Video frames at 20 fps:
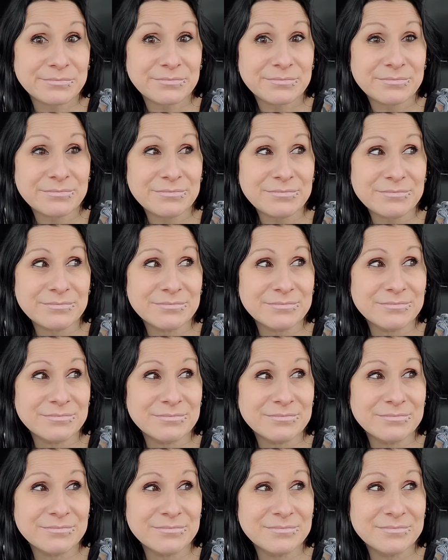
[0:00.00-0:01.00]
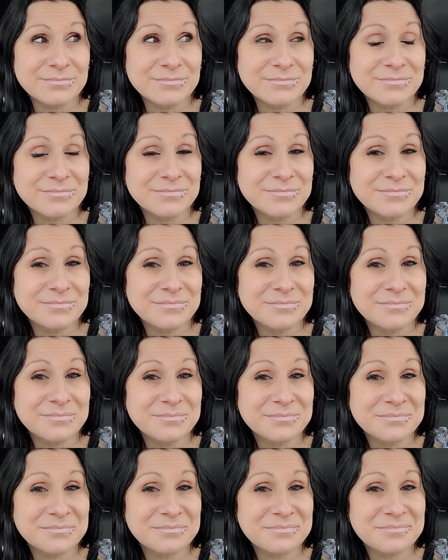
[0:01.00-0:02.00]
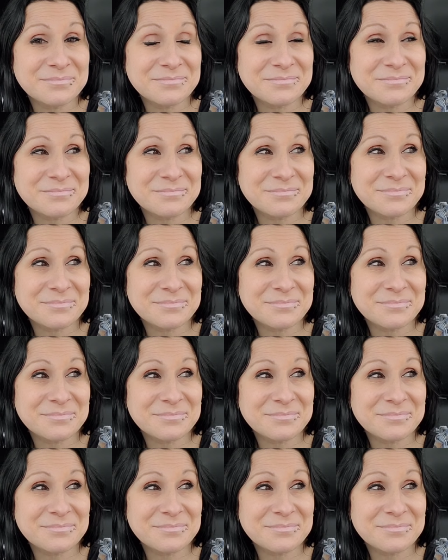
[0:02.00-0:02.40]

No one is speaking in this clip.